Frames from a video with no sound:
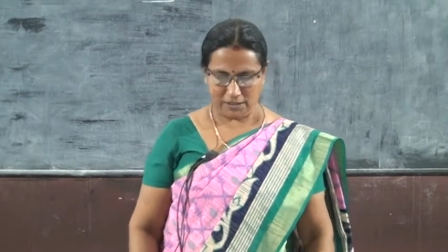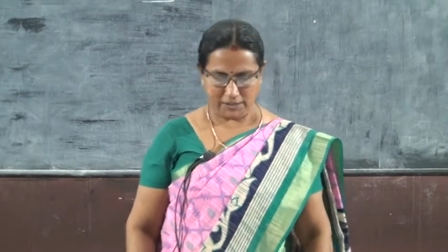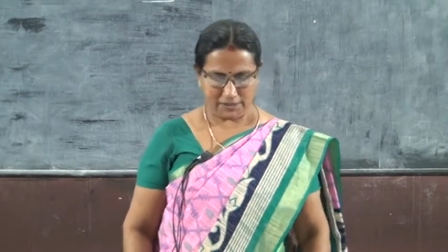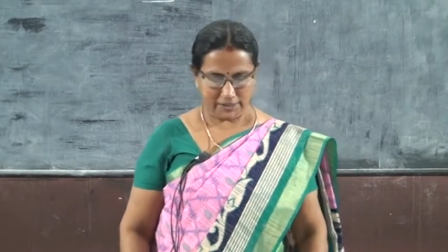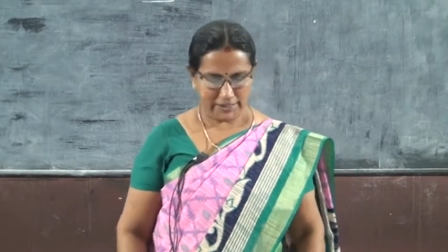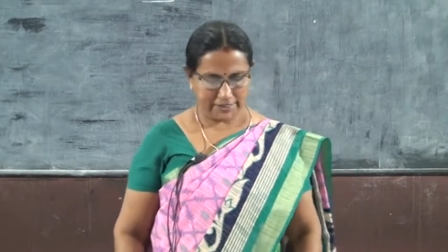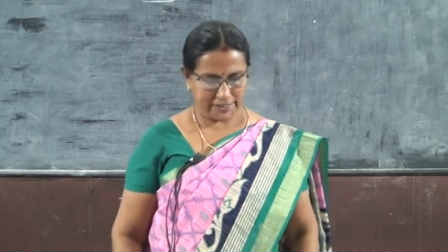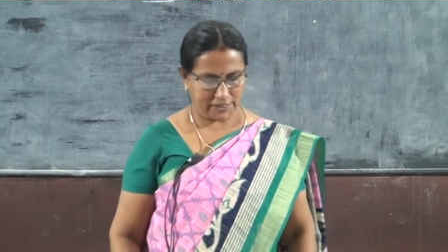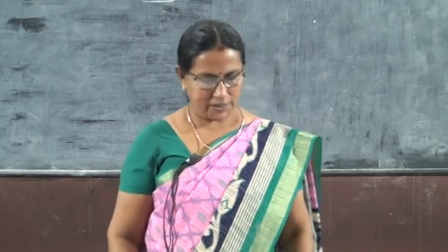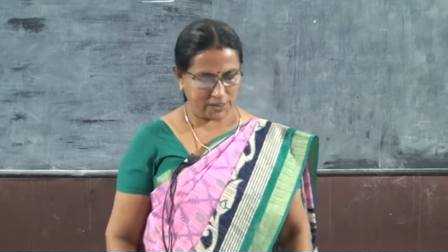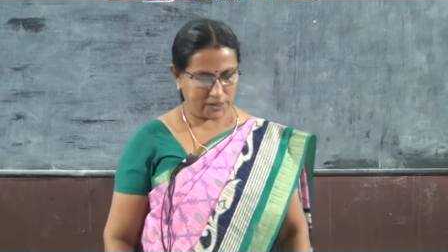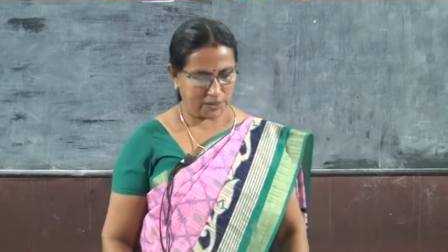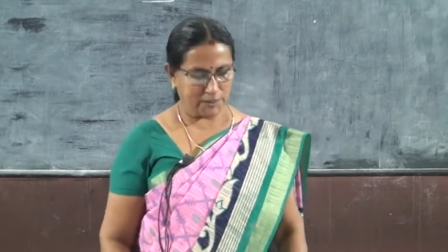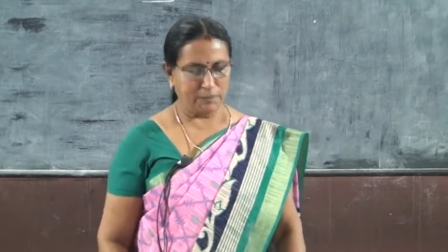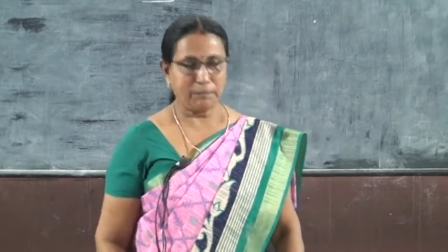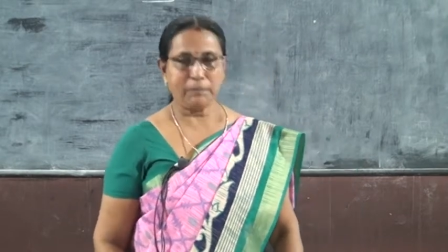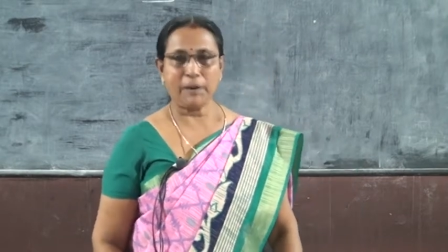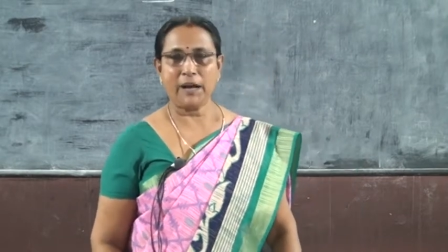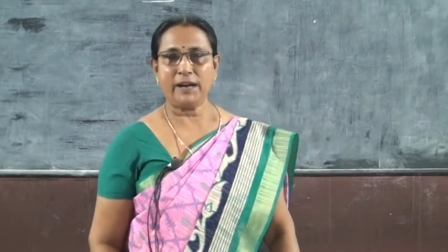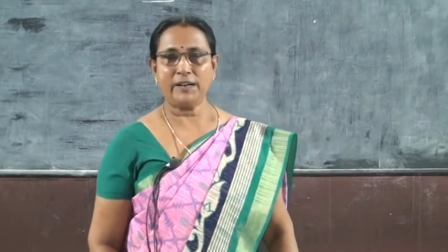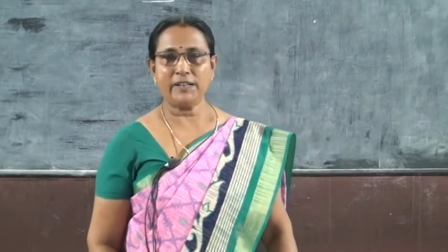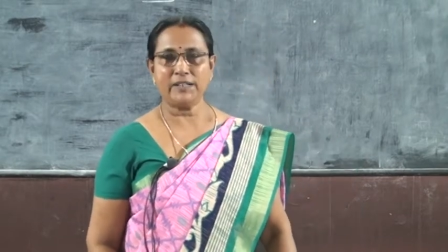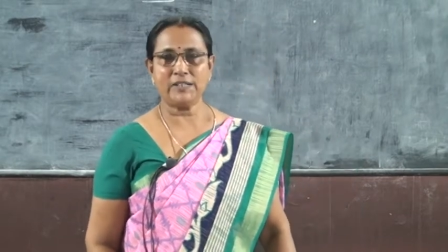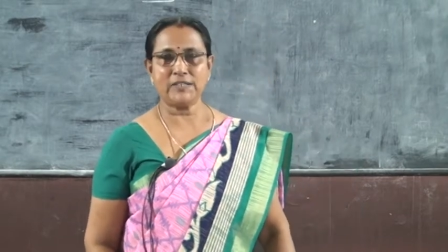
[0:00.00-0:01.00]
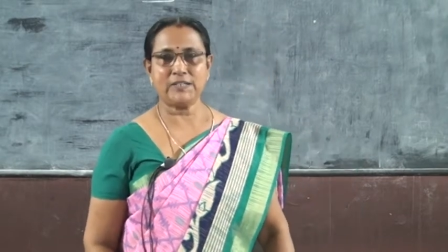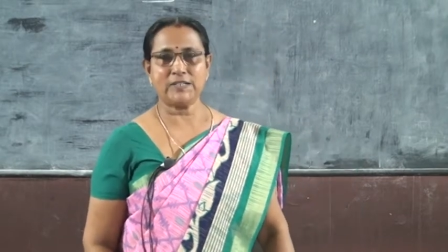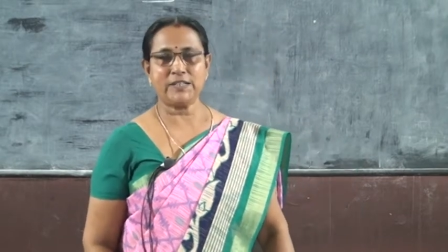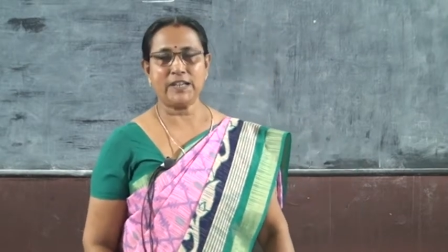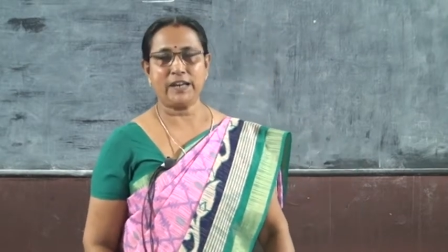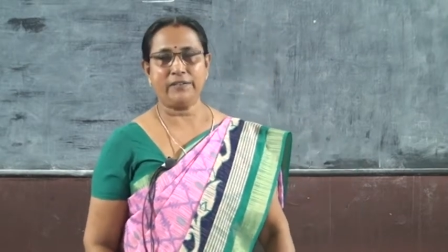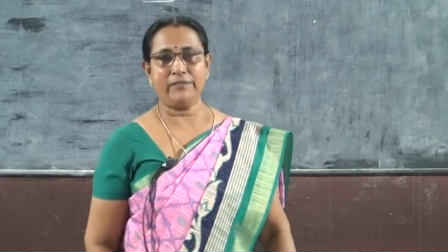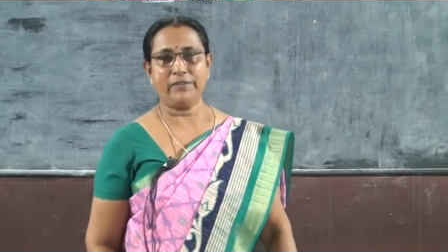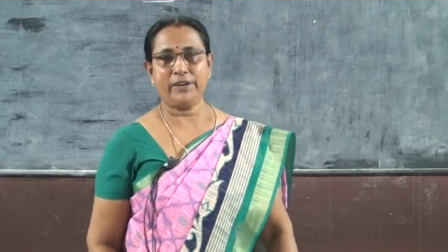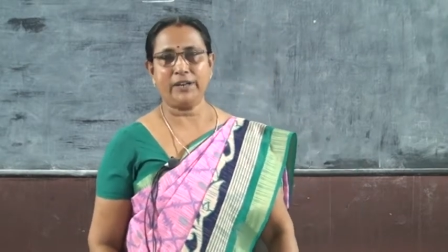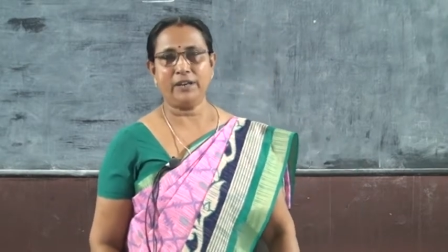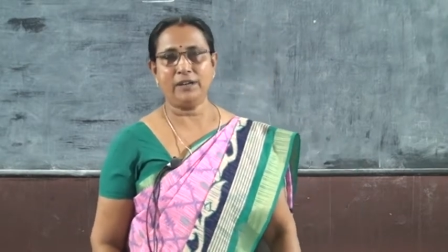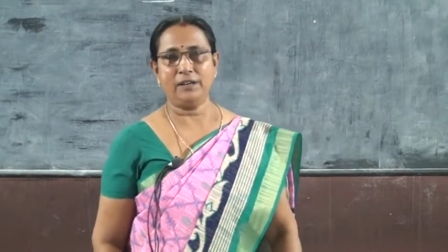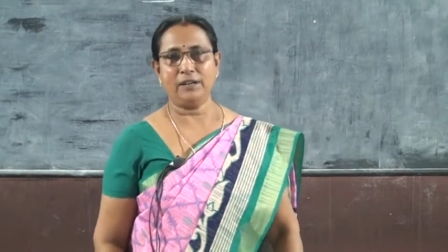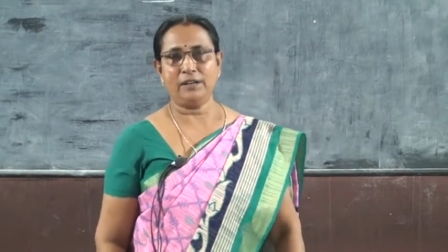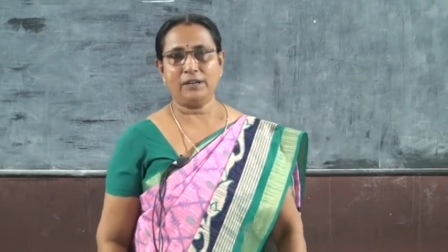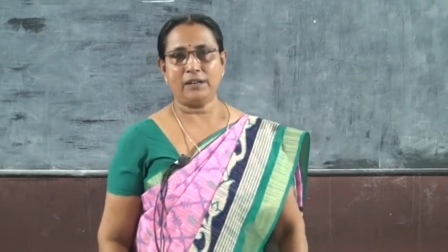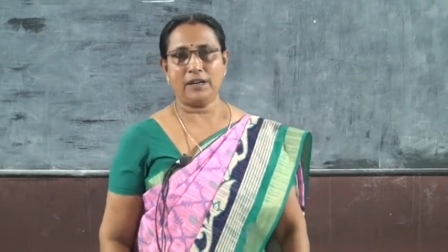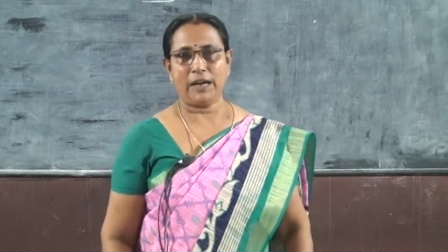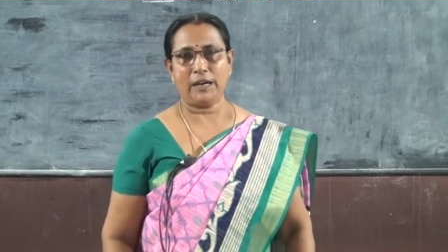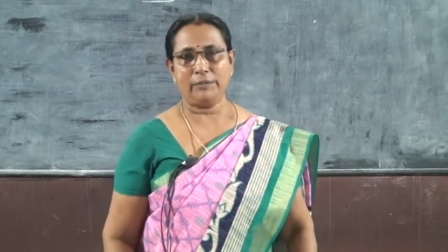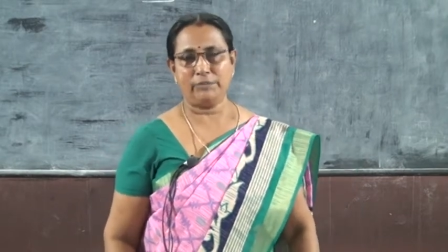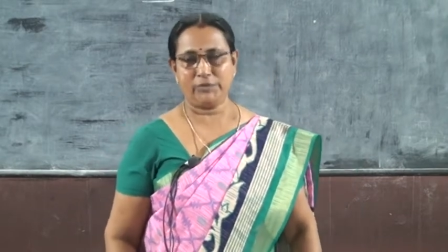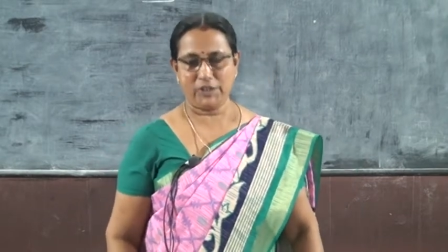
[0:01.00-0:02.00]
that is part 7,
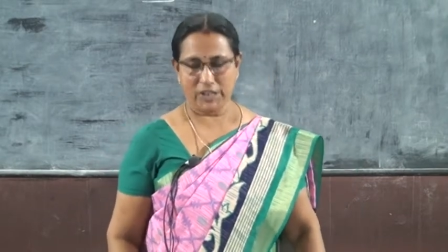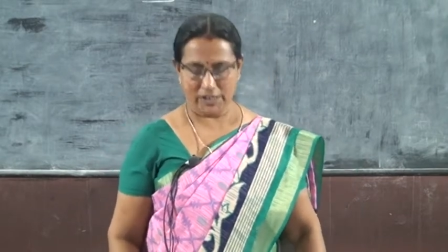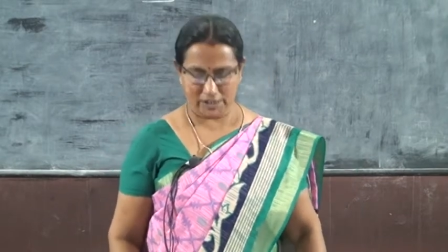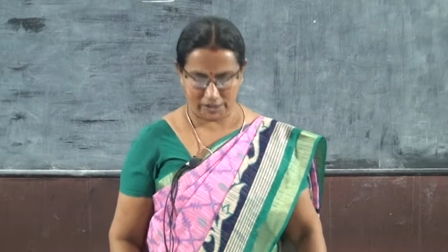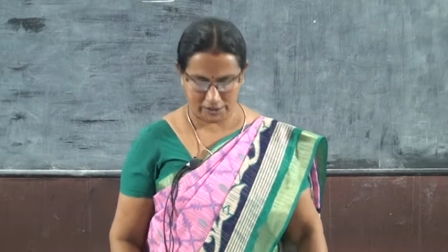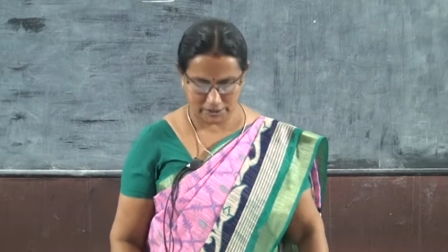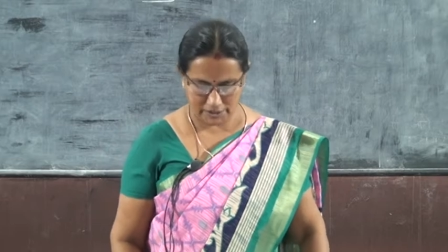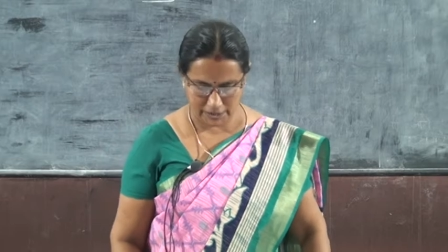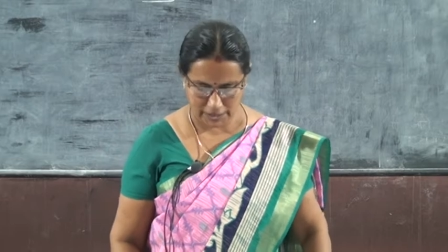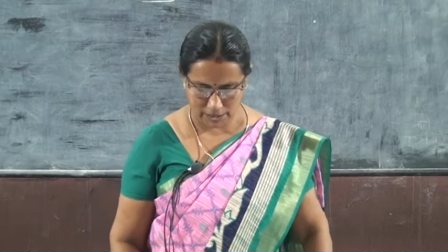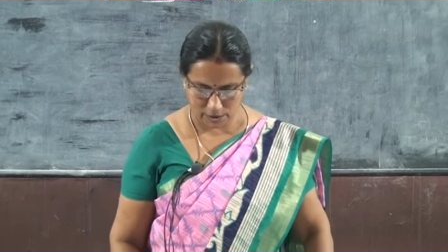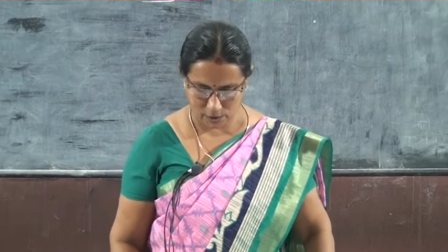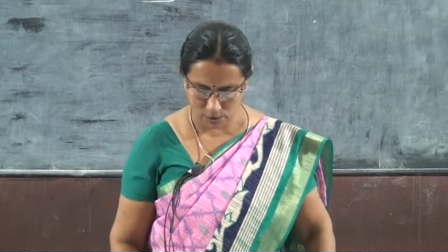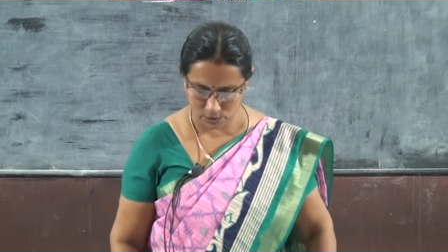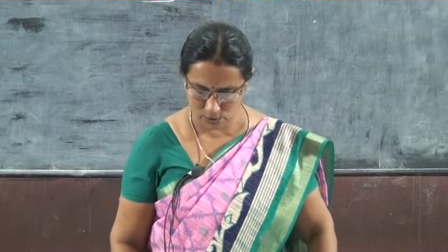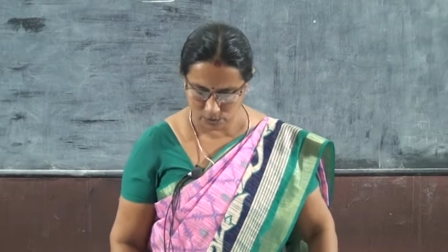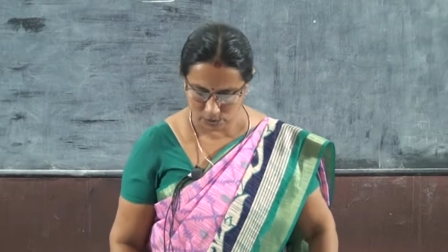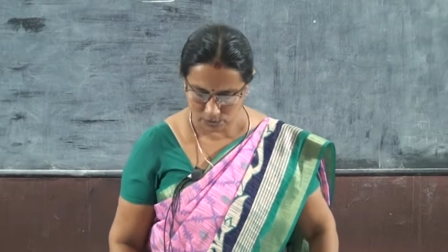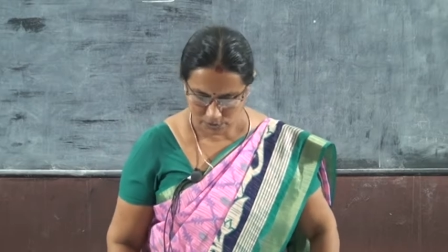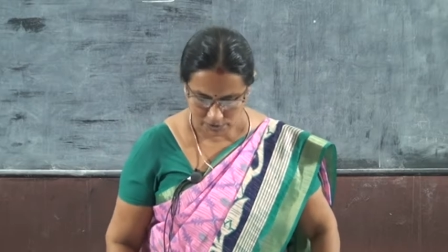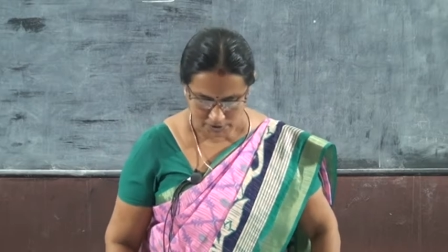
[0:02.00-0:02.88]
I am taking now,